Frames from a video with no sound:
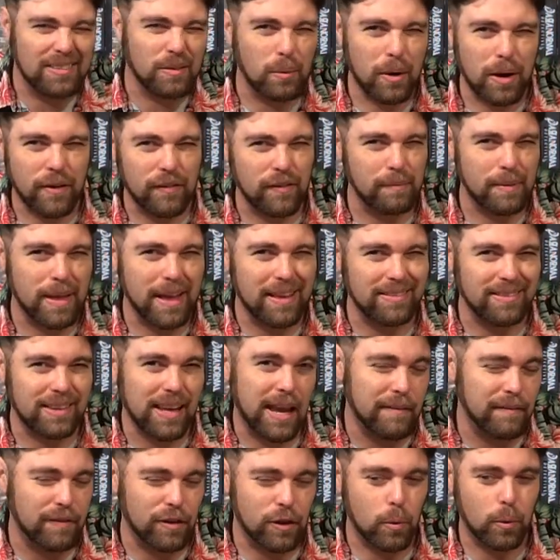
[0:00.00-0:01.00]
away from that
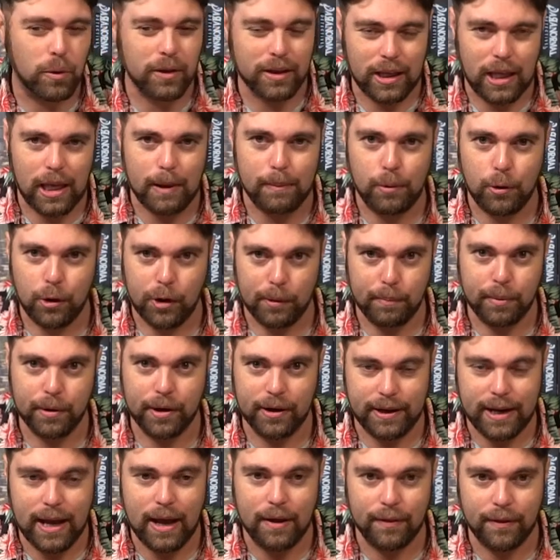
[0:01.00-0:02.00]
safe that you want to keep, you can put
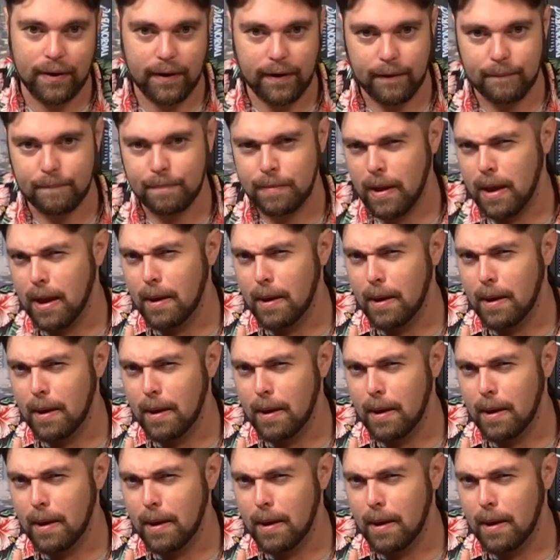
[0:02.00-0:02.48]
it down there.